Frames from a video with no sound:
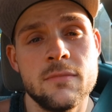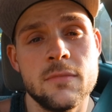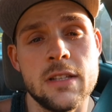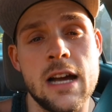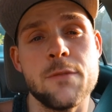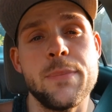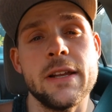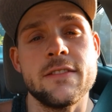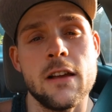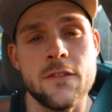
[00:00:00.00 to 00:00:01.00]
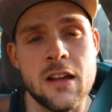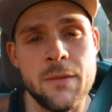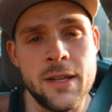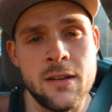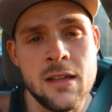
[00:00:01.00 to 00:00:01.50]
A lot of big stuff
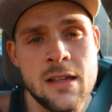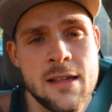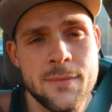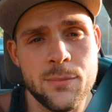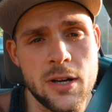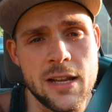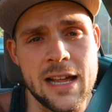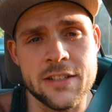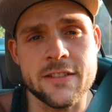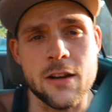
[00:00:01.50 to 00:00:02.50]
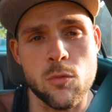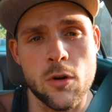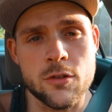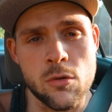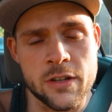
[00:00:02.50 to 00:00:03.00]
coming, but I just gotta
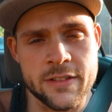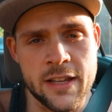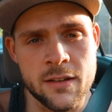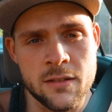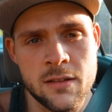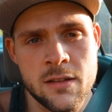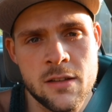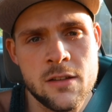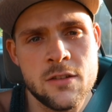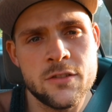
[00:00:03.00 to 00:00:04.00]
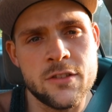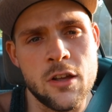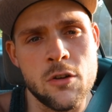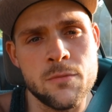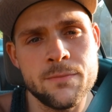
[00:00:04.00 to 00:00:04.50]
work towards it.
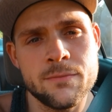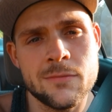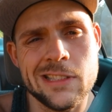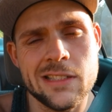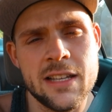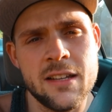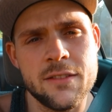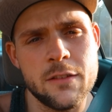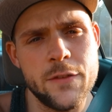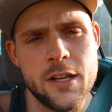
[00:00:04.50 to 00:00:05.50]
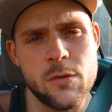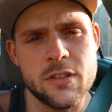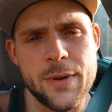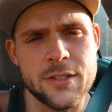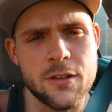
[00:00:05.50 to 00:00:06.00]
So yeah, this video was
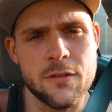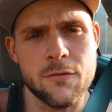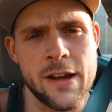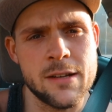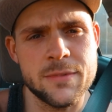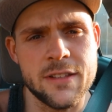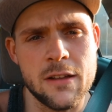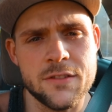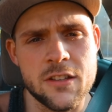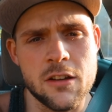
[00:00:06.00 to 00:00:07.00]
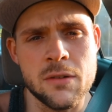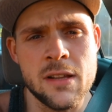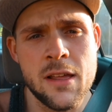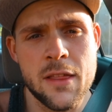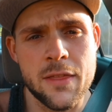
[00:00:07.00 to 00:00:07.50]
a bunch of random stuff. So
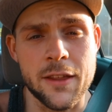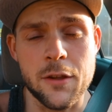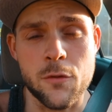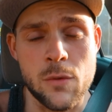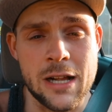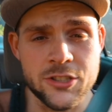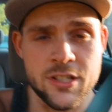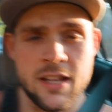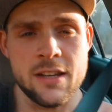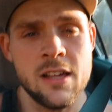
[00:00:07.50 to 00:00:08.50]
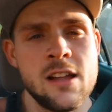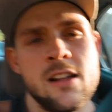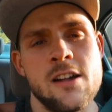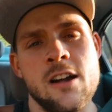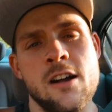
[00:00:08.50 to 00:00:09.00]
thank you for watching it.
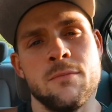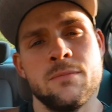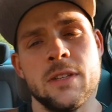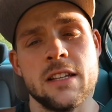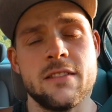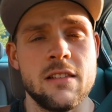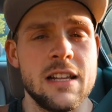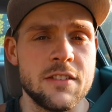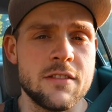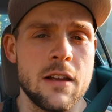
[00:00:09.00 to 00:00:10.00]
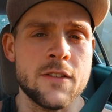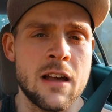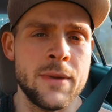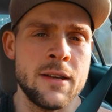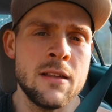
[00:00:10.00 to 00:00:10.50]
Um, like I said, lots of stuff
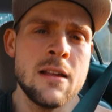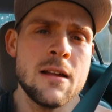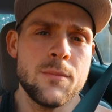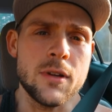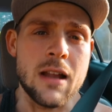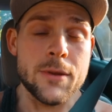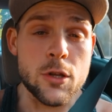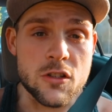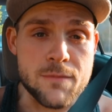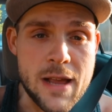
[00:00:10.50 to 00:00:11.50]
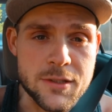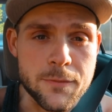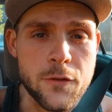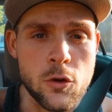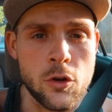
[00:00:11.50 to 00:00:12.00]
coming, but I'm gonna go smash
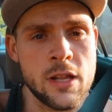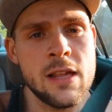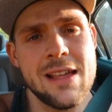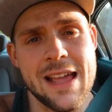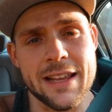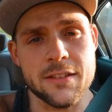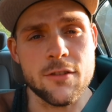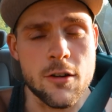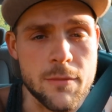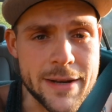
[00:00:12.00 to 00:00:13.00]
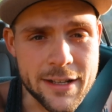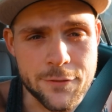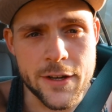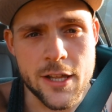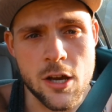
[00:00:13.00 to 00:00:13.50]
some food and get started on my next
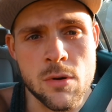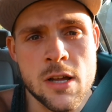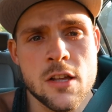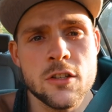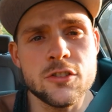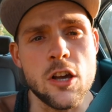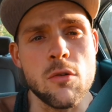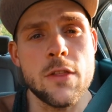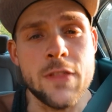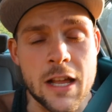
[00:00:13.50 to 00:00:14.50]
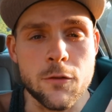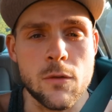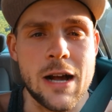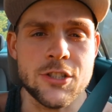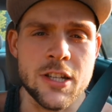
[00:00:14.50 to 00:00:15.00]
video. So thanks for
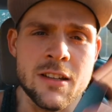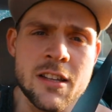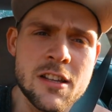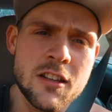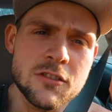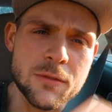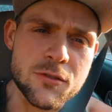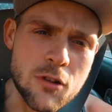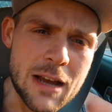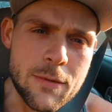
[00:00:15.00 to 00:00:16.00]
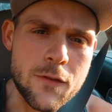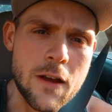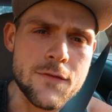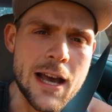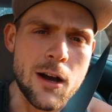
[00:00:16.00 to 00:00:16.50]
watching. Subscribe if you
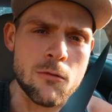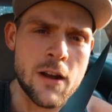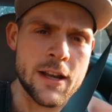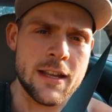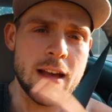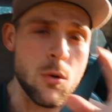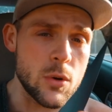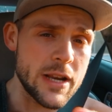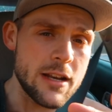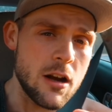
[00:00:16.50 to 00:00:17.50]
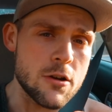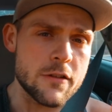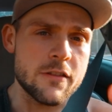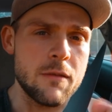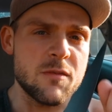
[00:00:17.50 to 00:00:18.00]
have not already. I want to hit one
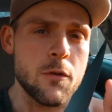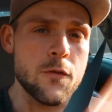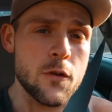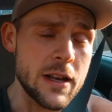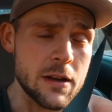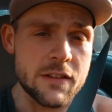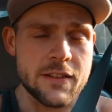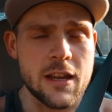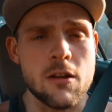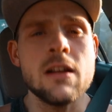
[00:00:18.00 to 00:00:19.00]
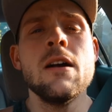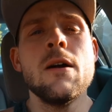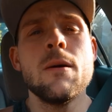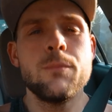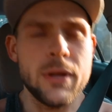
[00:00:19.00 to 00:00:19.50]
hundred subs before the end of this year.
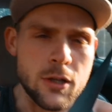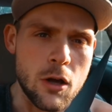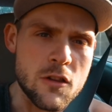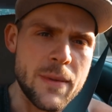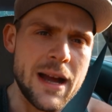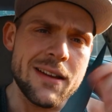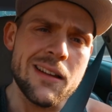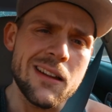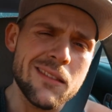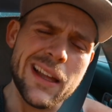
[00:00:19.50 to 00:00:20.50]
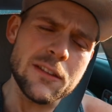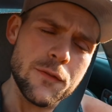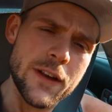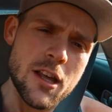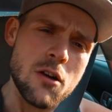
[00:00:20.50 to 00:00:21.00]
Big goal of mine. Like the
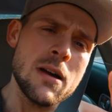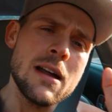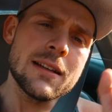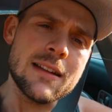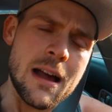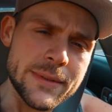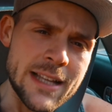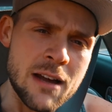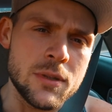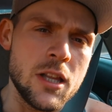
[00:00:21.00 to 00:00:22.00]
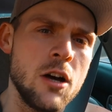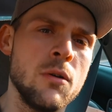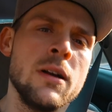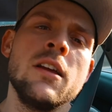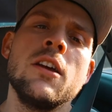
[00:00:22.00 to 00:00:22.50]
video, comment down
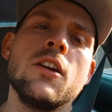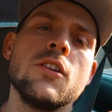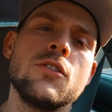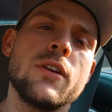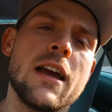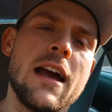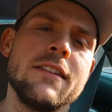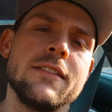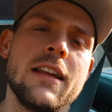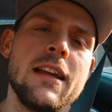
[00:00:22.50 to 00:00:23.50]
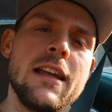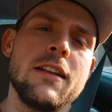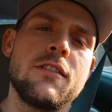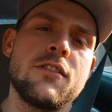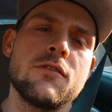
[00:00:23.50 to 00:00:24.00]
below. You guys,
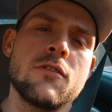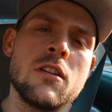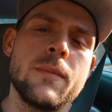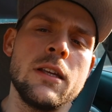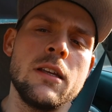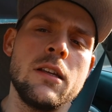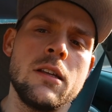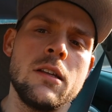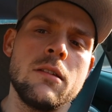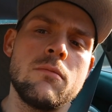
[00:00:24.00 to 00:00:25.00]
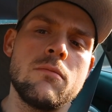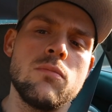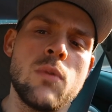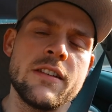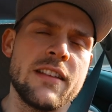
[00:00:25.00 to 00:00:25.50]
it's gonna be
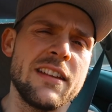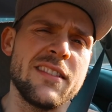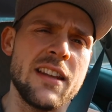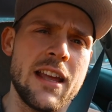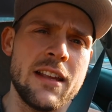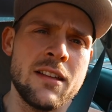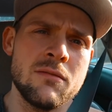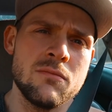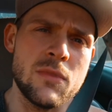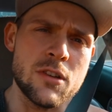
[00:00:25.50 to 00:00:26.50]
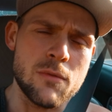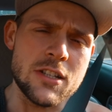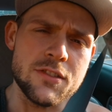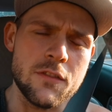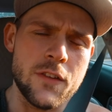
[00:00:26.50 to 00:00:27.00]
Wednesdays today when you're
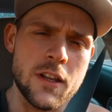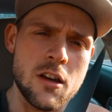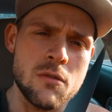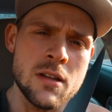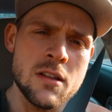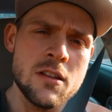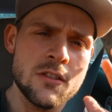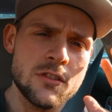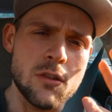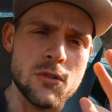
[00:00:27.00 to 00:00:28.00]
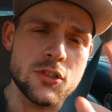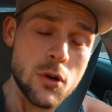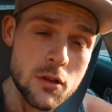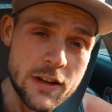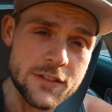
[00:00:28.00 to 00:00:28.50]
watching this video, so
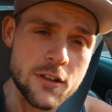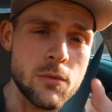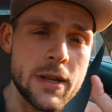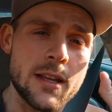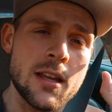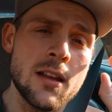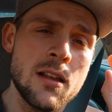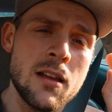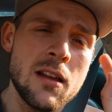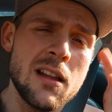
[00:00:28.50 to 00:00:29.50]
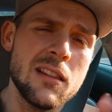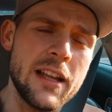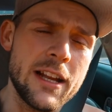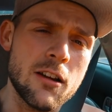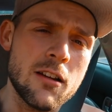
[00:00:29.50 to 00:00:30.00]
enjoy the rest of your week.
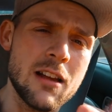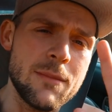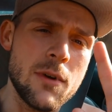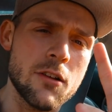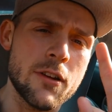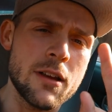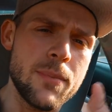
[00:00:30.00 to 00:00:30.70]
Later. I'm hungry.